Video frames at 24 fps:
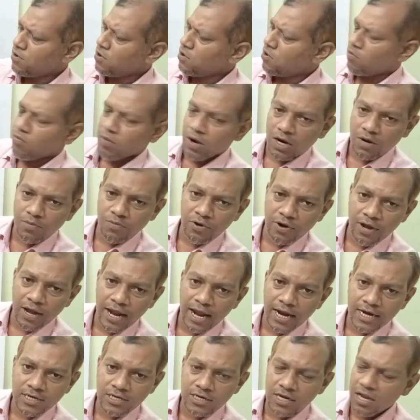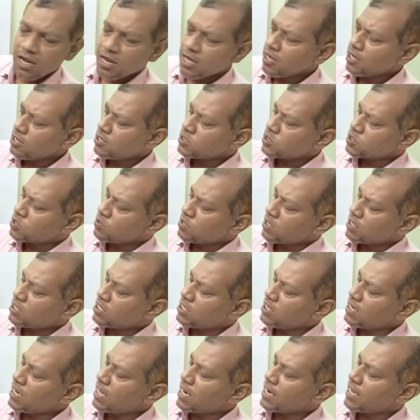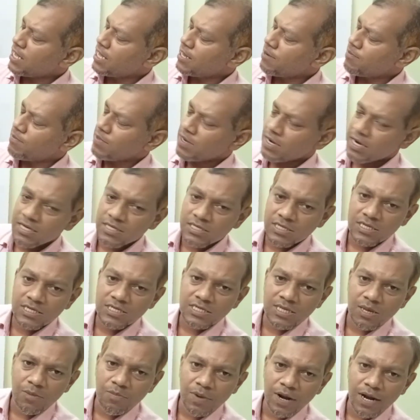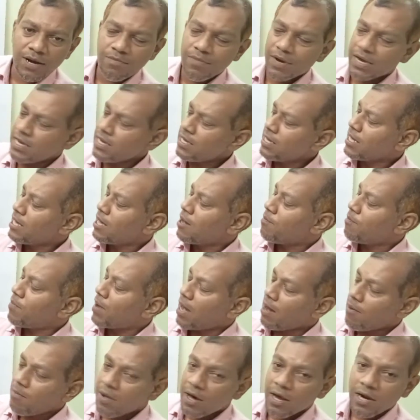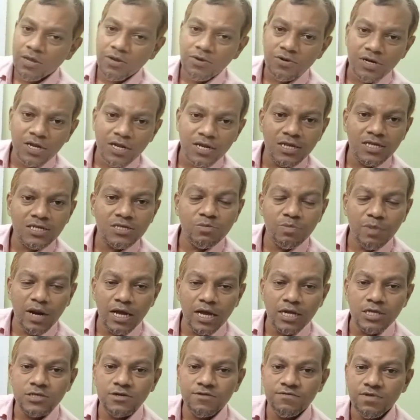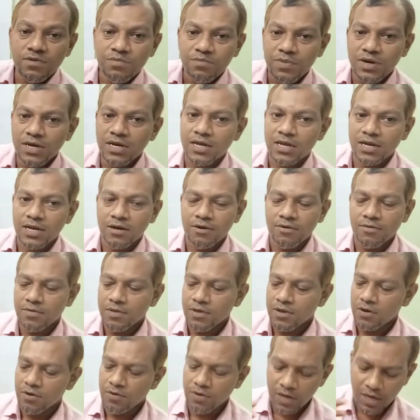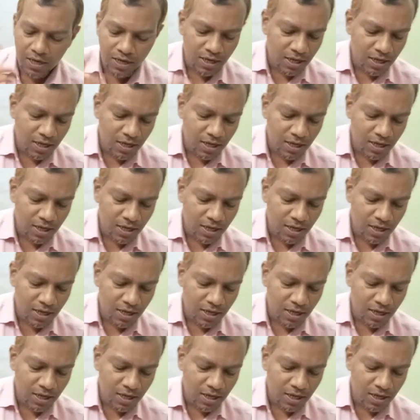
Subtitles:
What about lateral? So the thenar eminence is supplied by palmar cutaneous branch of the medial nerve. Okay,